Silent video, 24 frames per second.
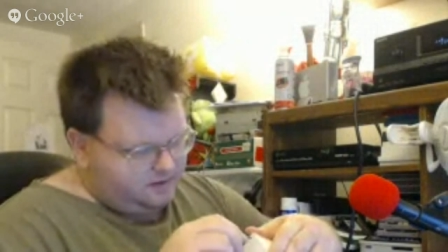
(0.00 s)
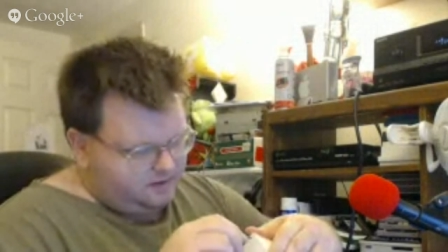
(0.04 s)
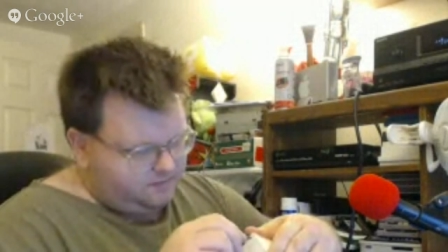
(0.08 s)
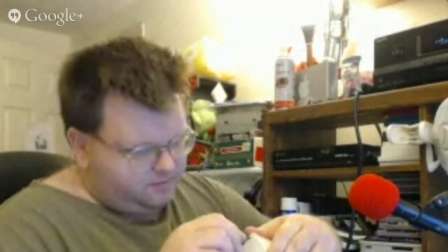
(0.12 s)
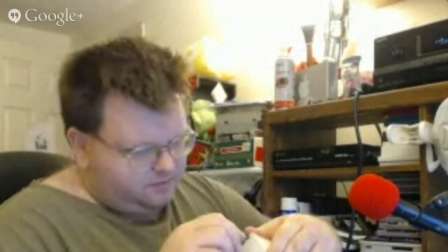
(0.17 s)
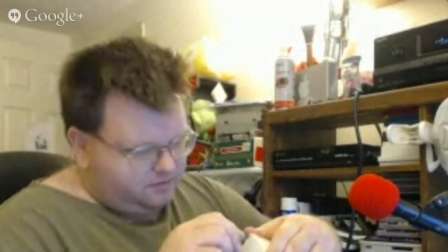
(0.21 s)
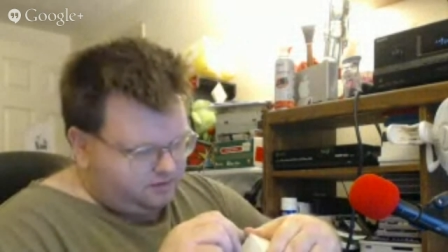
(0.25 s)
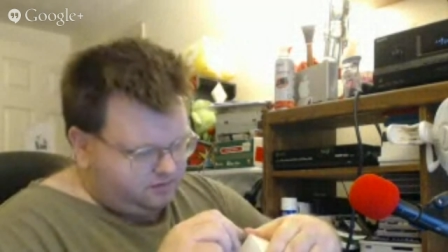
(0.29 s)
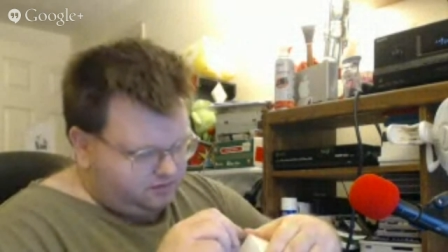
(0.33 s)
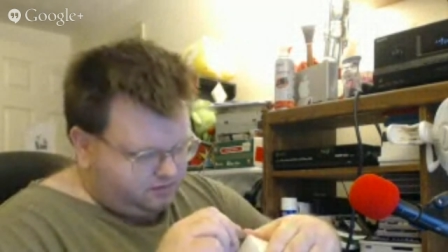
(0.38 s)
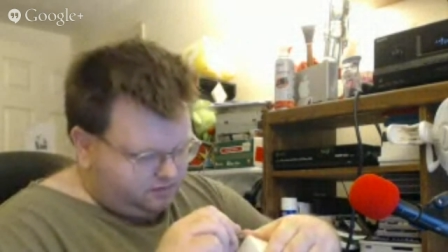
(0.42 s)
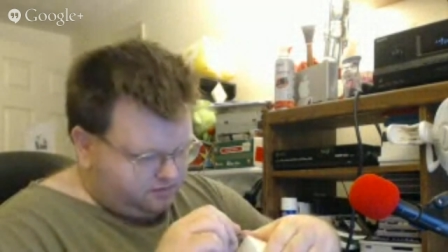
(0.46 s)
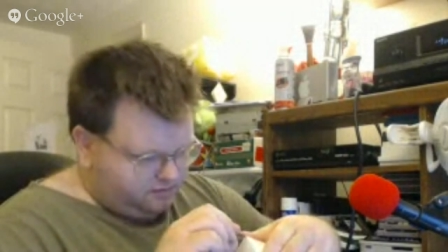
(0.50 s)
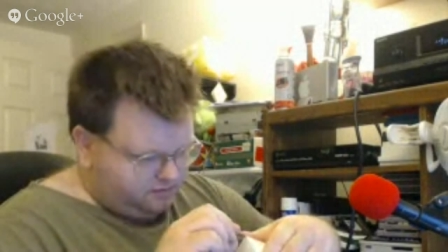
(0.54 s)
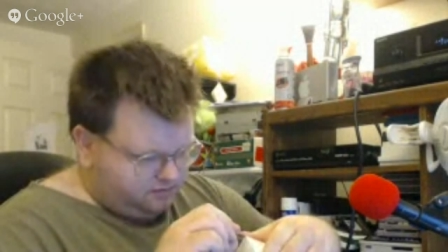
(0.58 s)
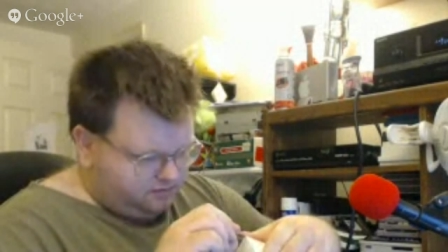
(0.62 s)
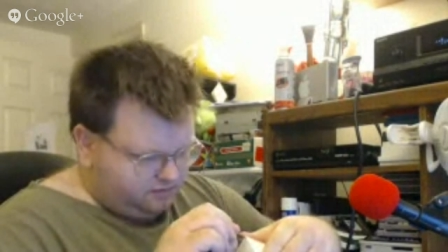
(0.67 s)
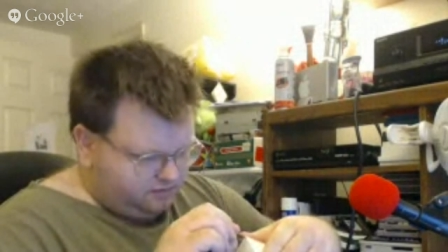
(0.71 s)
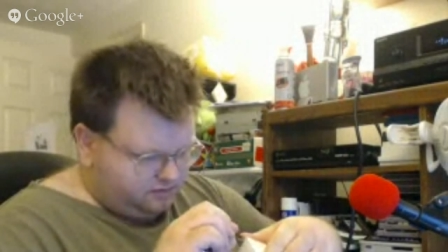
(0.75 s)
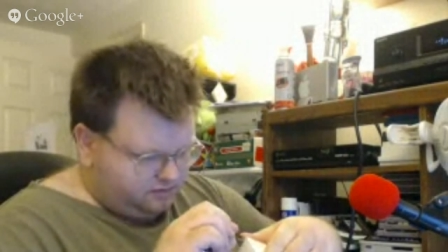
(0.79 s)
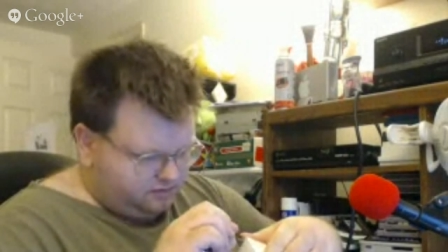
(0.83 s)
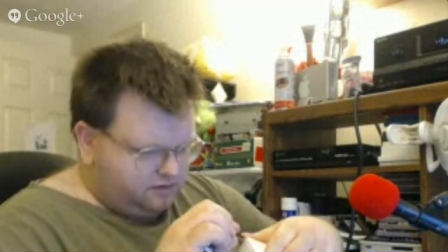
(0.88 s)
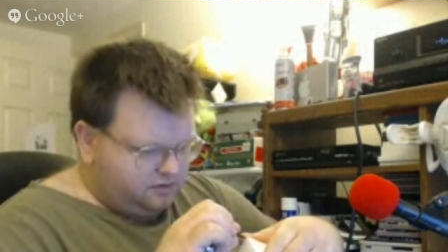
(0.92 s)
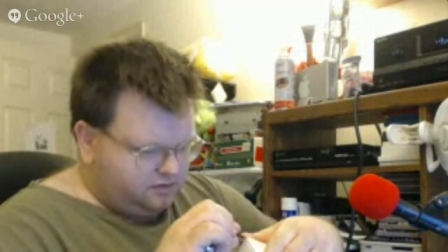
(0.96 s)
maybe,
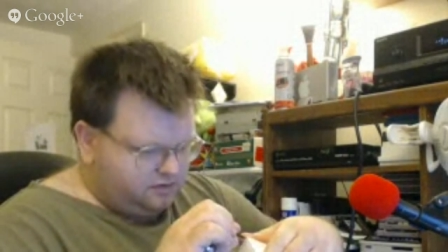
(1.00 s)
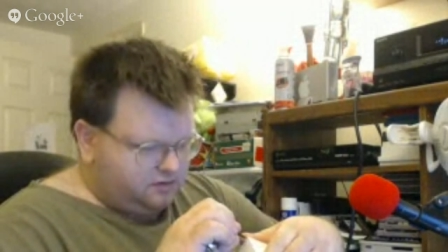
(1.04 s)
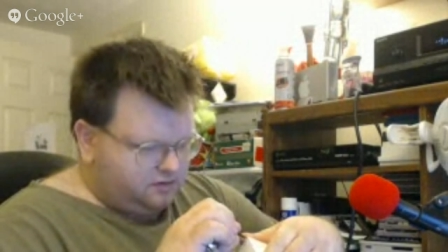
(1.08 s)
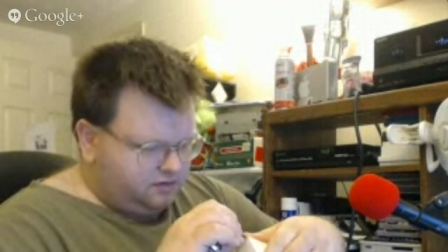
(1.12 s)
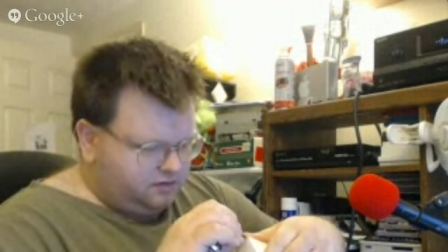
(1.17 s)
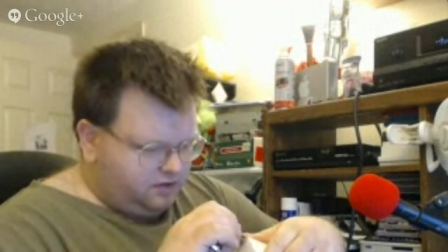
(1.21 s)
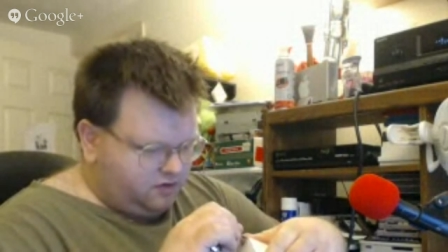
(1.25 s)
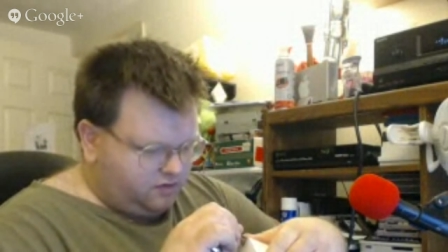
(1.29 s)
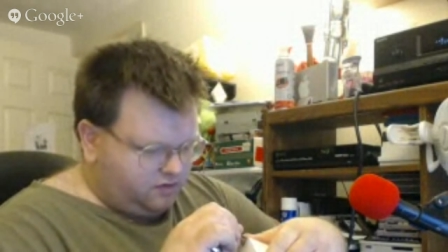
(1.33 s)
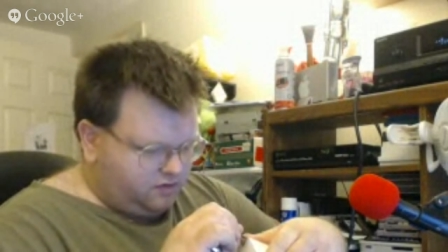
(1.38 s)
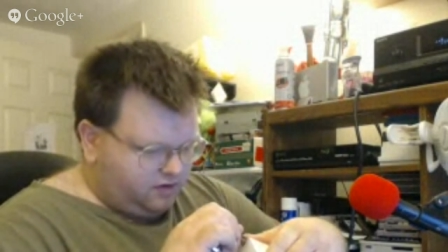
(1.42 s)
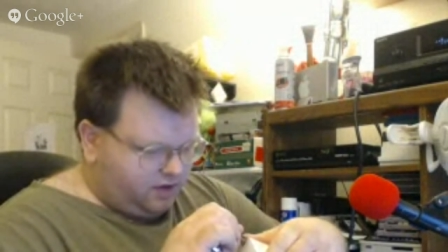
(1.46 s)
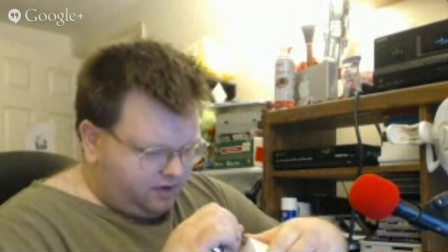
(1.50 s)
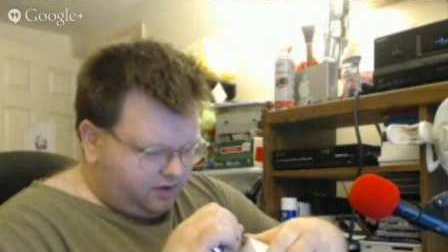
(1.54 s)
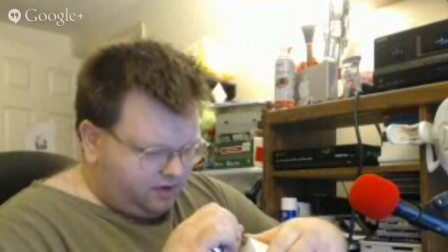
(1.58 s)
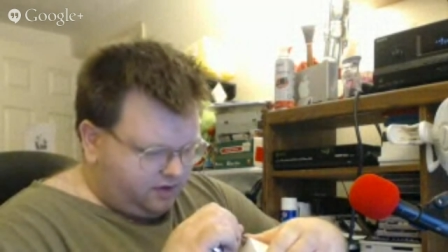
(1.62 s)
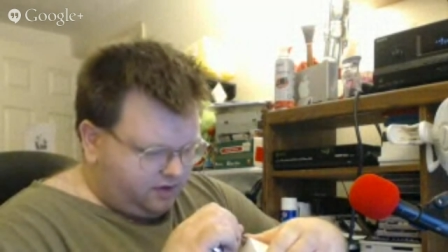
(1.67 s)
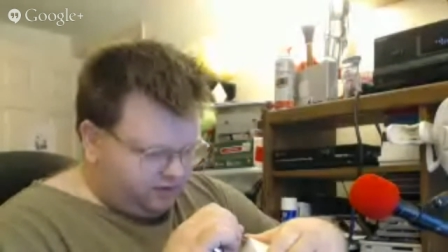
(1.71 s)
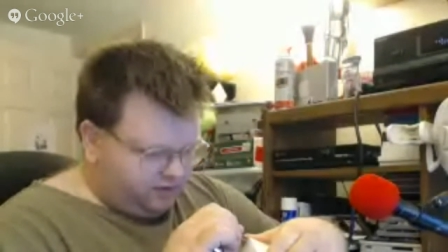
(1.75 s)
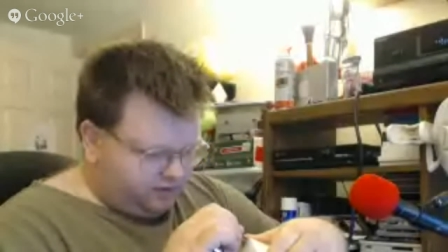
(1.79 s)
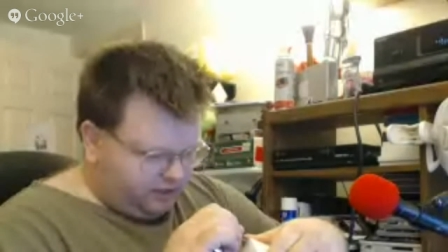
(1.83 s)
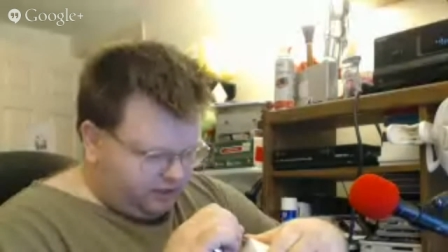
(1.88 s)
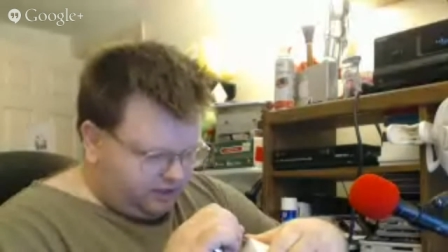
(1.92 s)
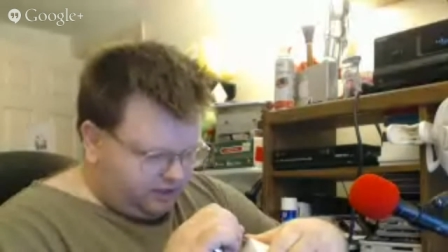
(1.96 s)

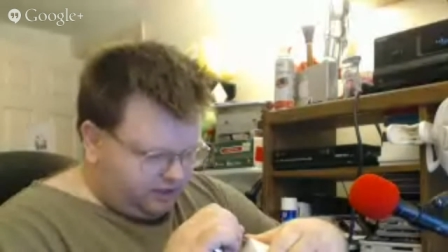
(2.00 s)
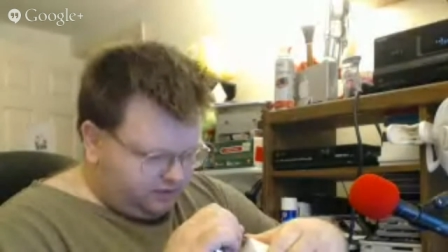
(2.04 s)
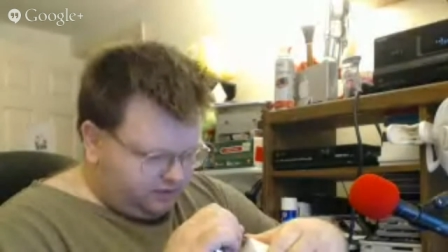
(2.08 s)
I'll